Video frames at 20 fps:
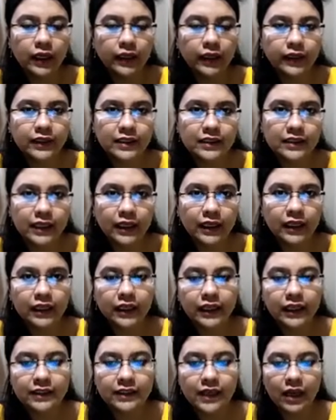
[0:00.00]
let's take an
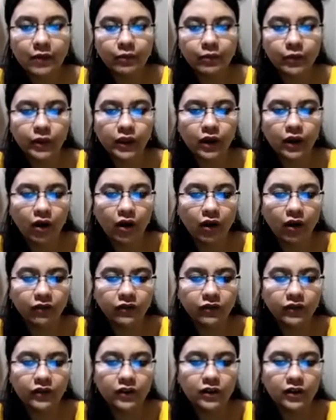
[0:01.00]
example of
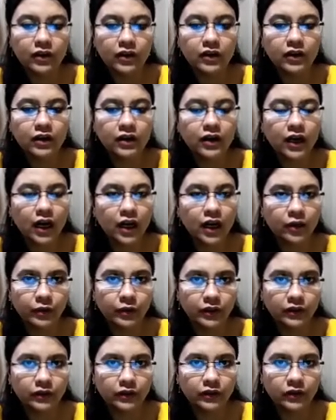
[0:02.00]

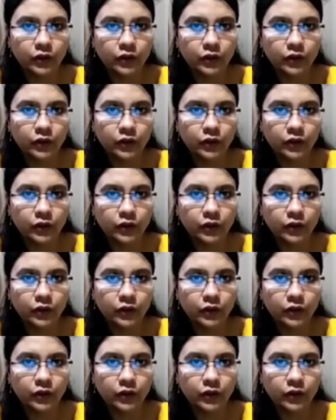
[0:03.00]
carbon,